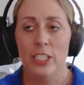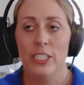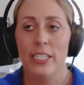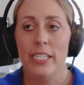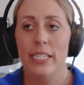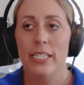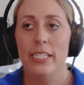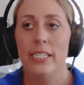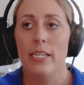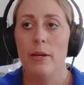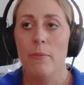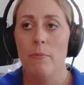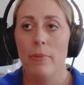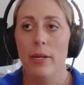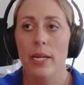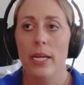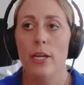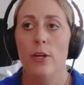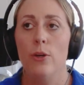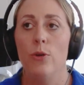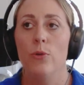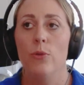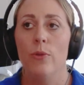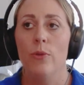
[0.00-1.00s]
Versus
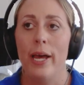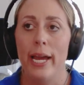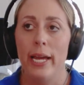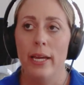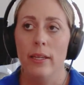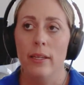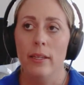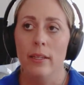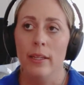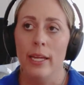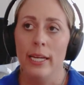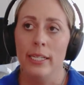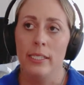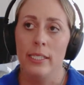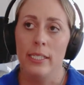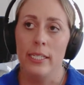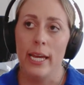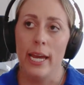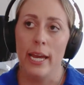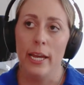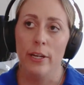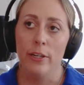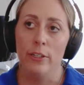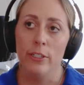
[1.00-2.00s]
somebody who like, let's
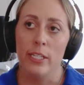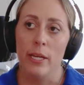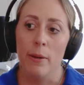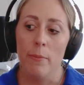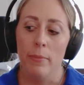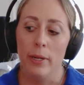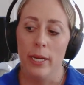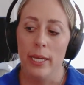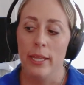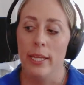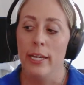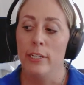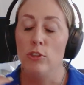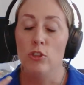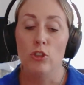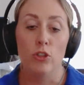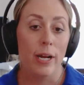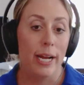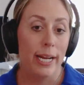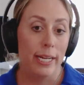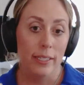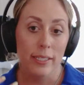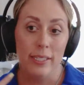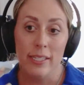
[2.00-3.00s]
say you're somebody that
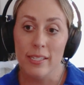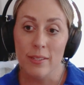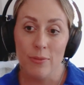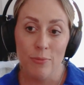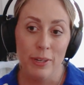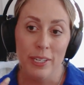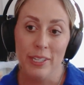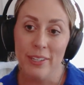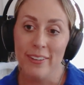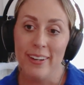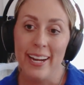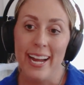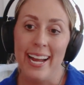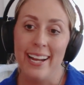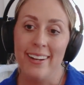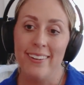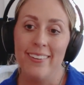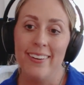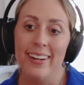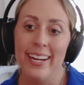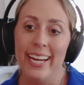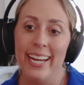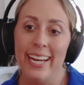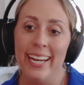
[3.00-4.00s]
drinks when you're
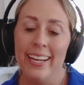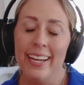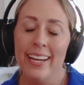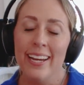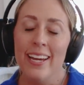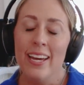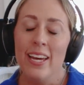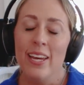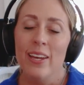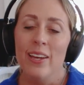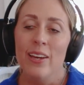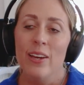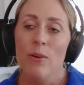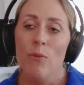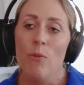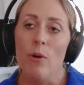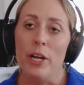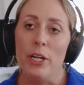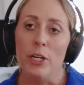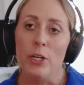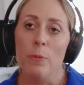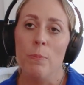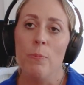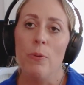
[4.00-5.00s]
angry.
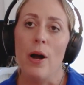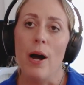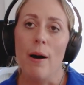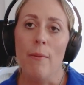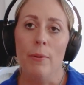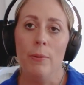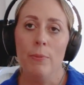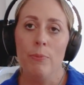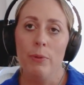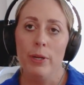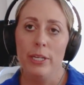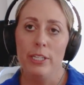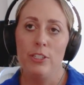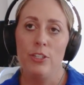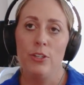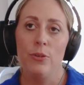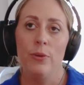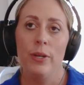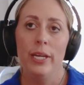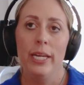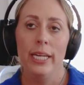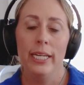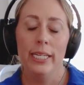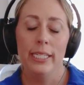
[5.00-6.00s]
What you're probably
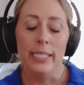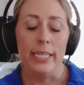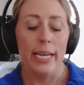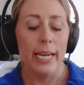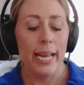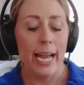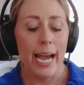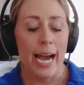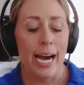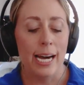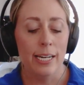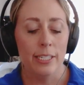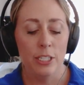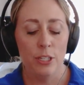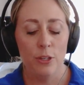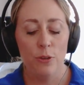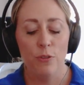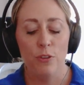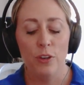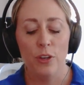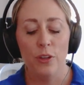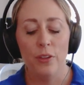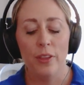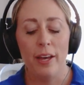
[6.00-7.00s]
doing is like, as you
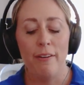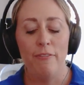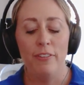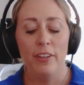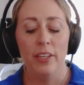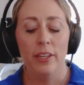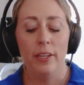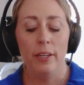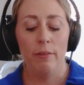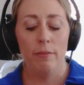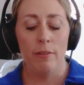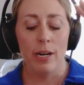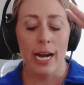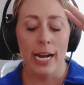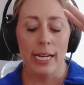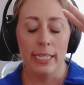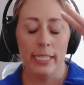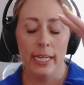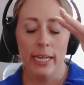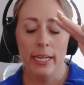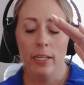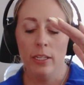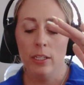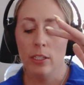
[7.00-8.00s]
feel that feeling
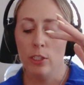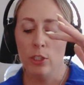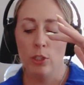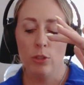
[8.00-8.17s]
rising,